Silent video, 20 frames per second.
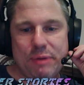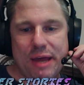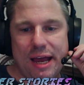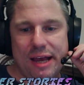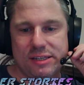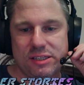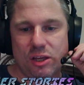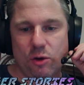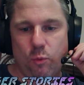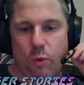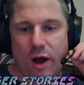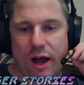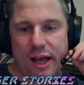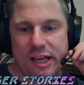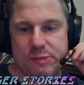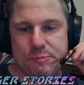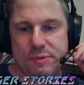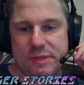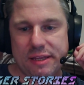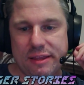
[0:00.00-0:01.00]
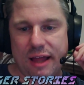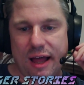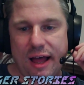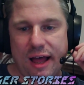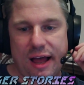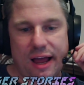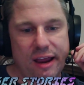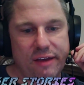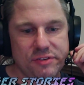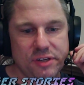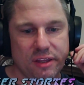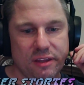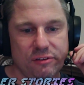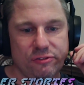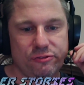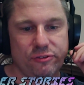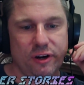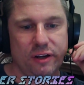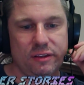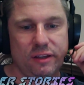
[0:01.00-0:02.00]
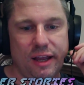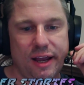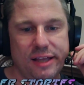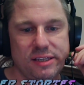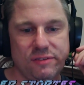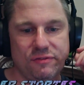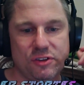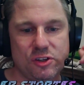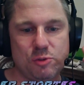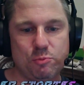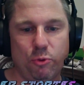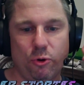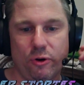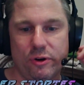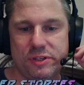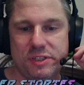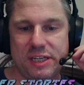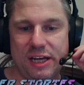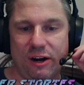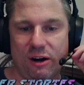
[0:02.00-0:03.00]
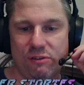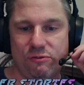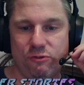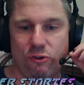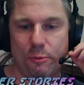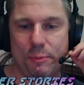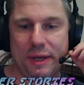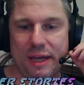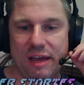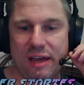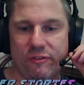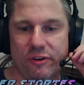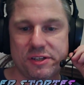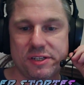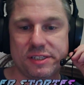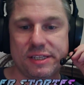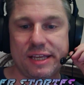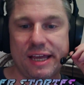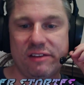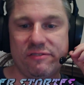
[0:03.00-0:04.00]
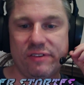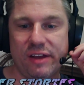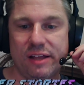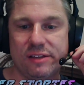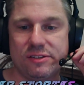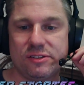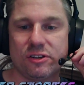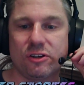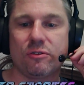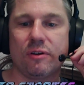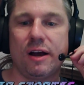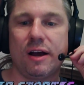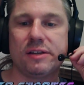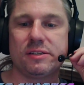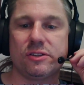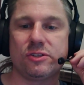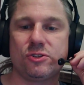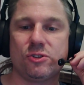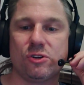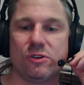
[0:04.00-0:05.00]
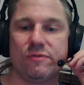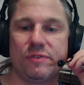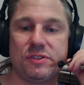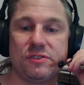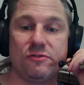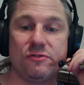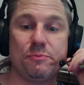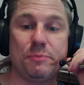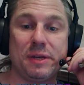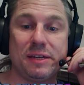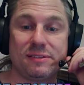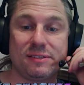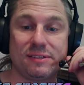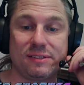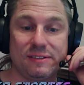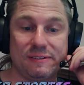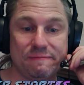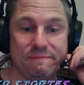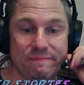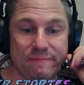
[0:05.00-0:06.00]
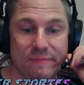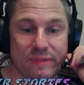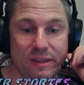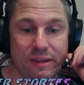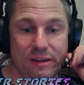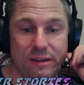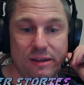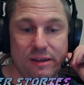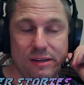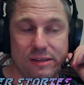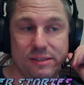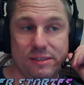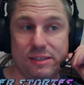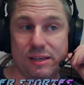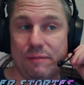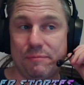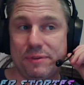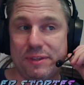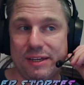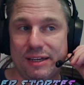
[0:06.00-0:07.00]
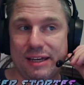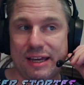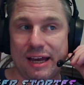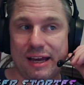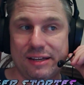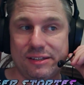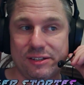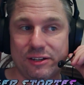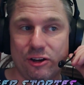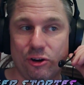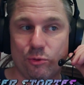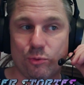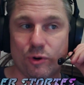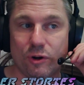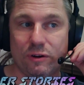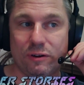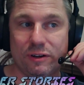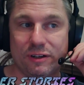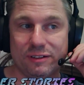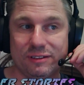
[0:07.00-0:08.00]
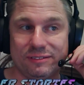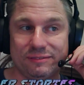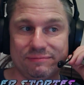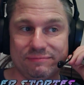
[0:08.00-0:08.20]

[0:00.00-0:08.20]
past the wasps and the hives on the front lines of the spore's terraforming efforts as they advanced across the surface of mist. Something had to go wrong.